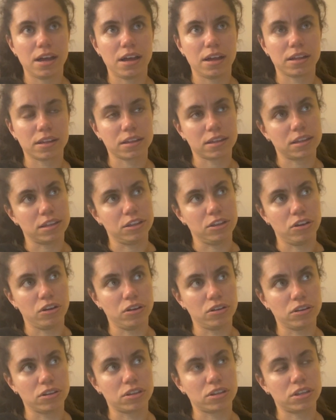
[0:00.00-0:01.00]
St.
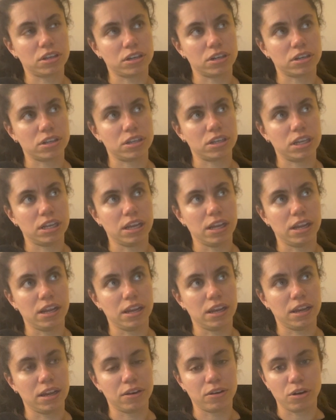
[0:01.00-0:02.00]
John's,
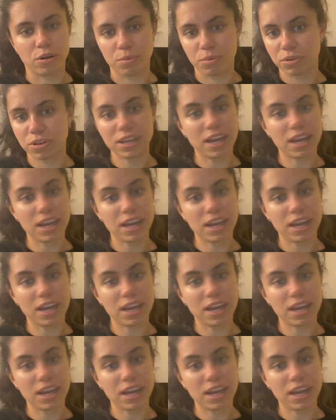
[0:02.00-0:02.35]
Churchill, Corpus.